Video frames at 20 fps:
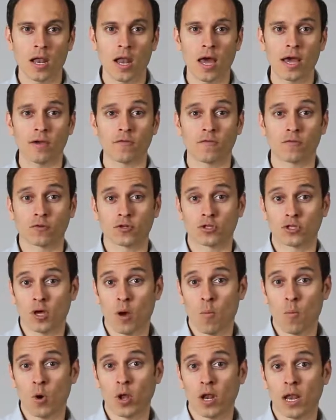Like for
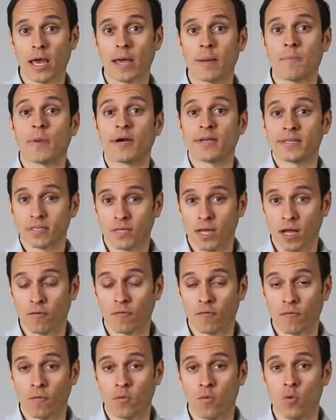someone like
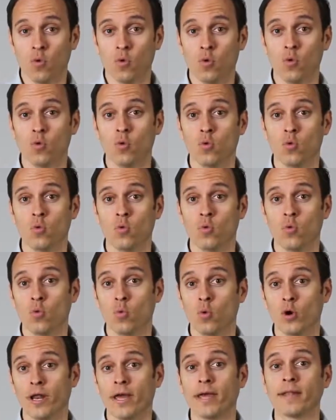myself who
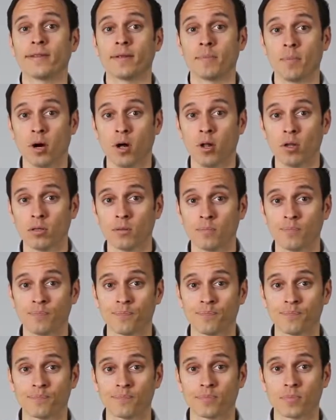would hit the ball,
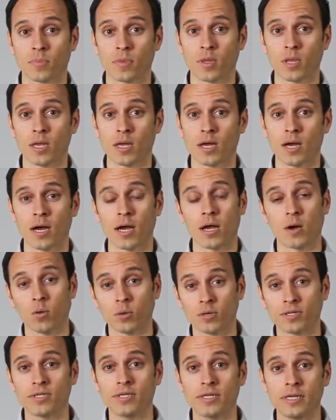I
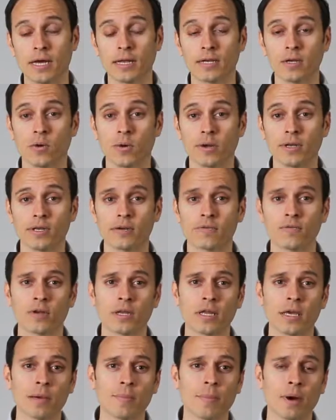always see that going
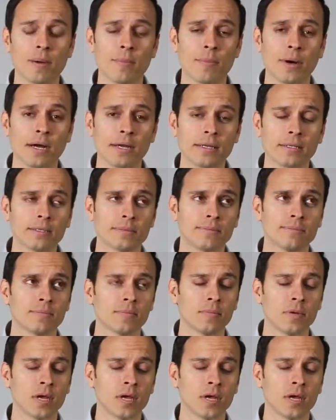differently in my mind.